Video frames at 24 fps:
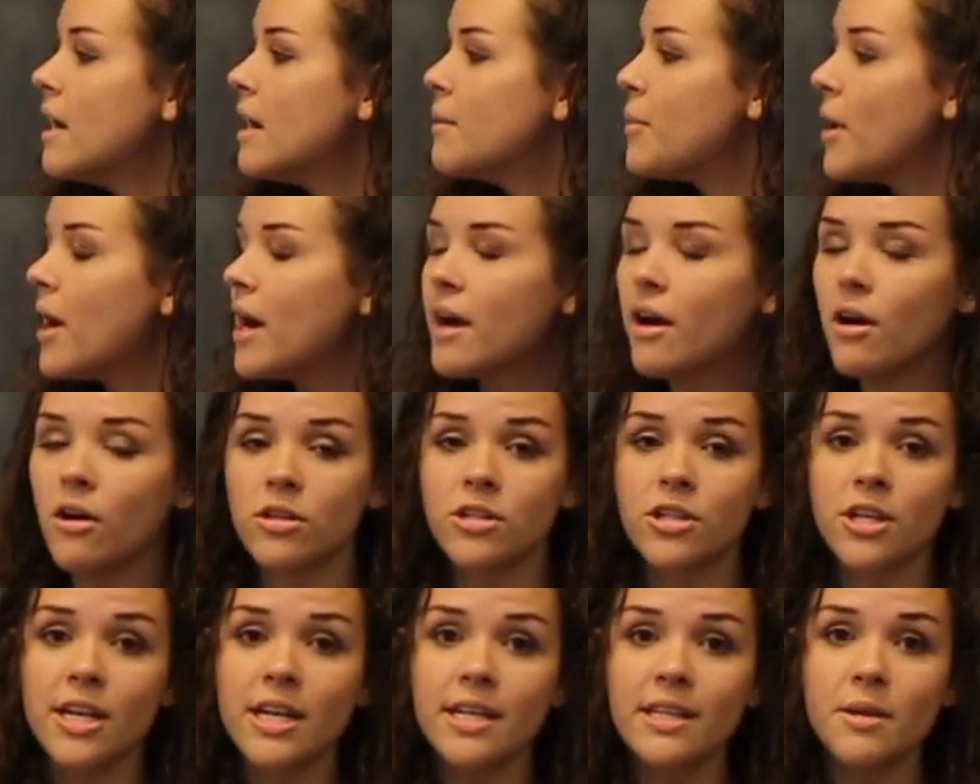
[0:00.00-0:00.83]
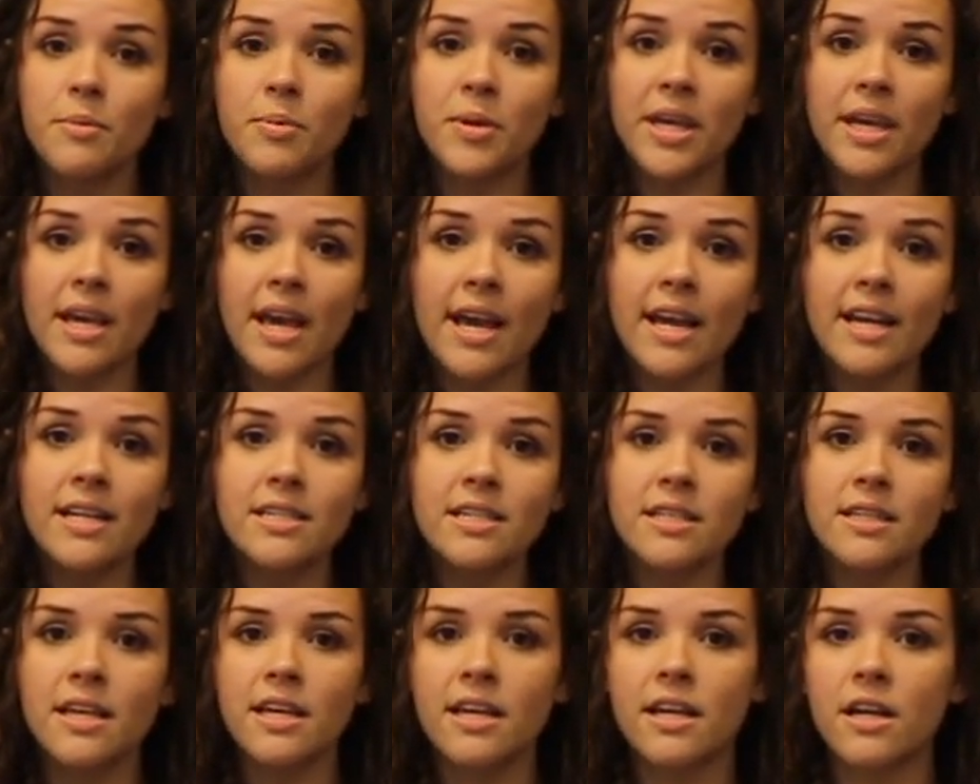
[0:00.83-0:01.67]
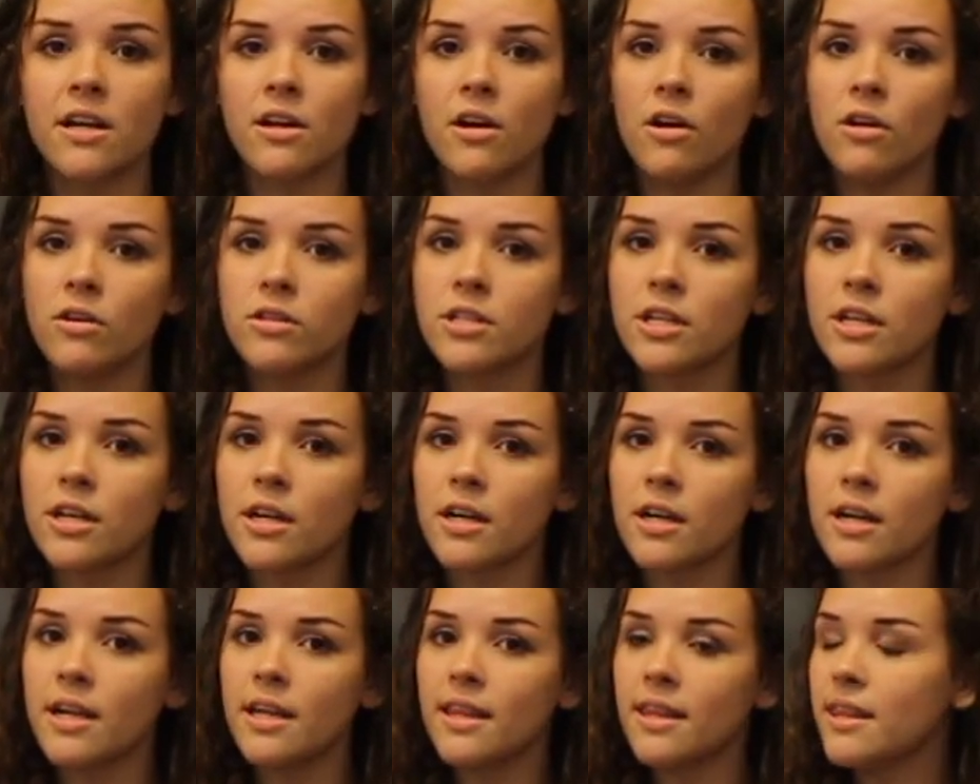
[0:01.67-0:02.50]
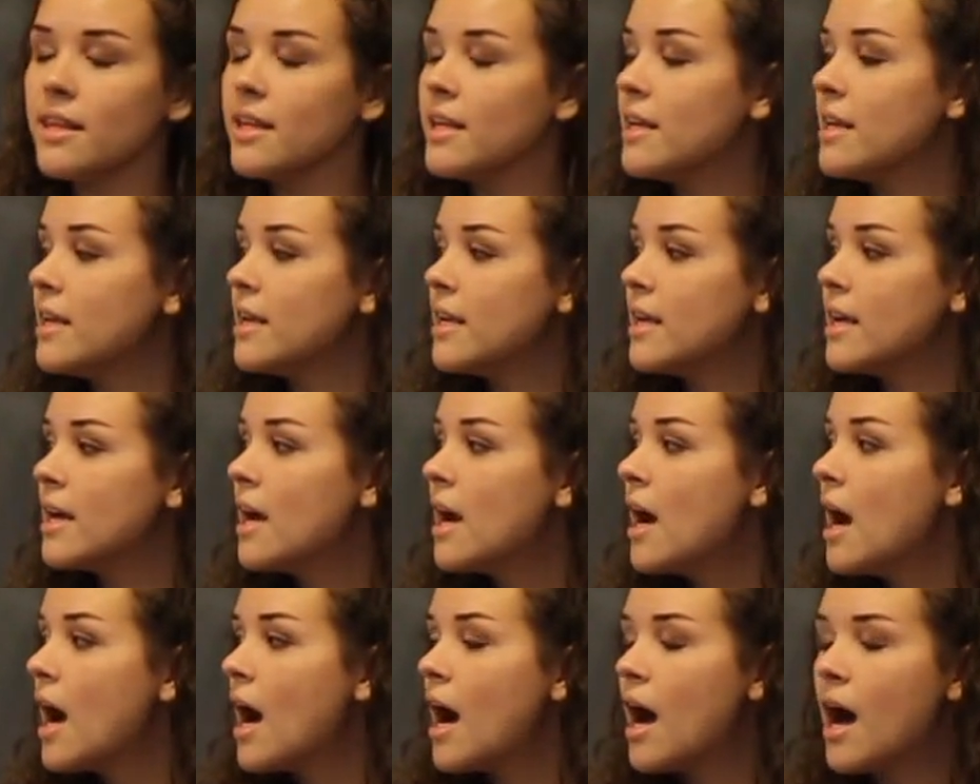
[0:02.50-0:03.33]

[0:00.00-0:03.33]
by altering the pH, they could alter the